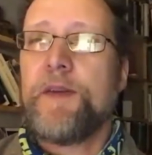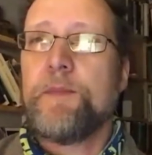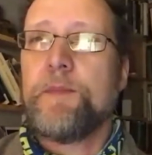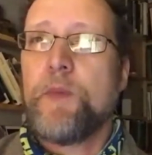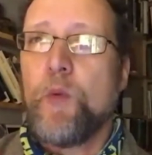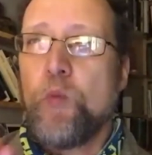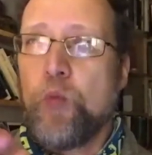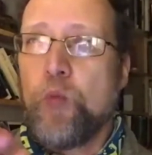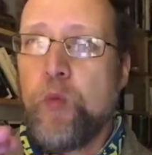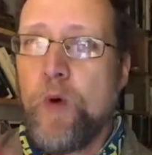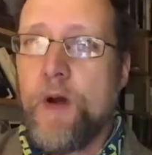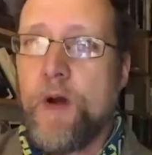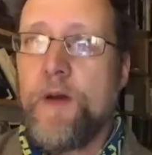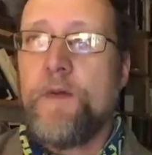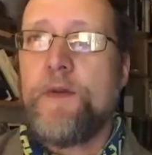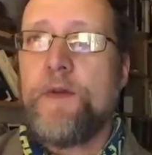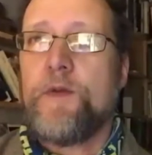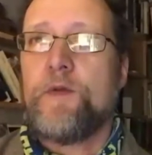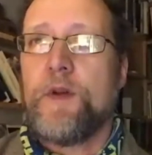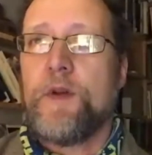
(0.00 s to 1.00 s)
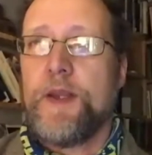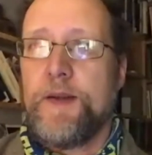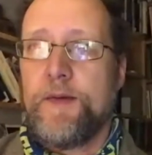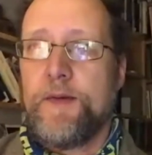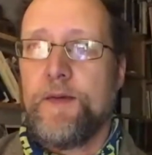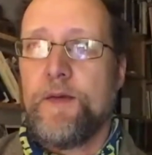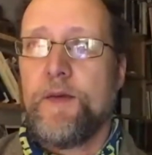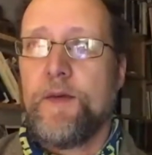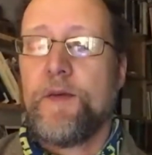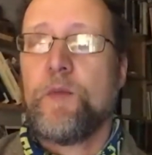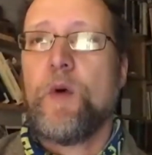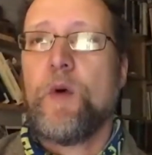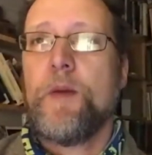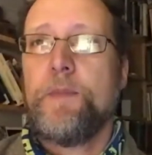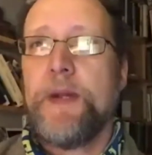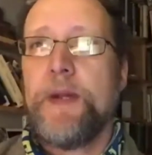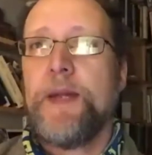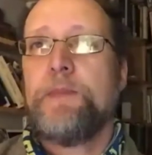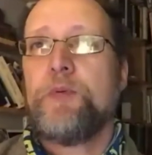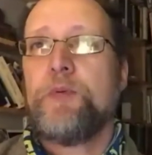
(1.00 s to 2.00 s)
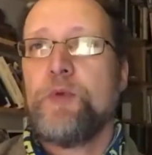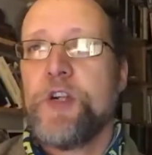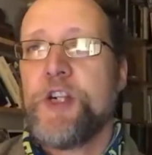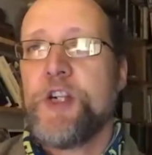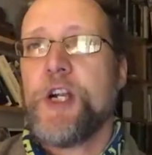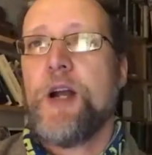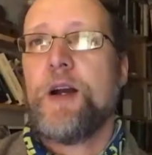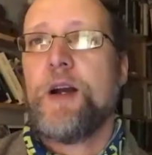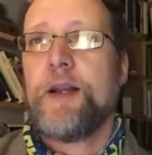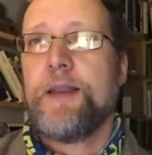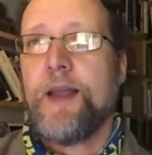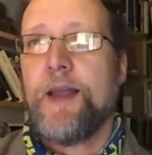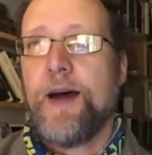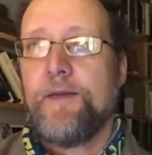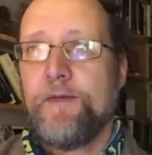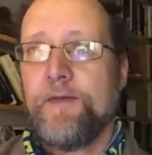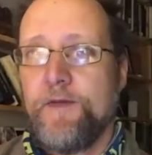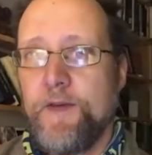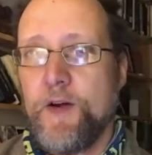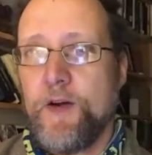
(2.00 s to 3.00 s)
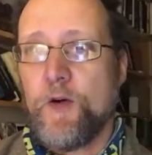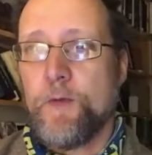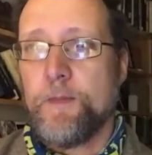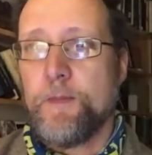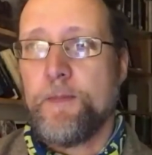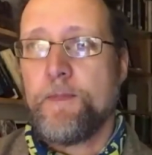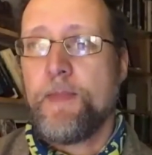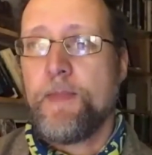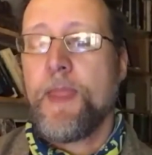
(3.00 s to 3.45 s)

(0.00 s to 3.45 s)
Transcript: but one of the reasons why people were sharing that film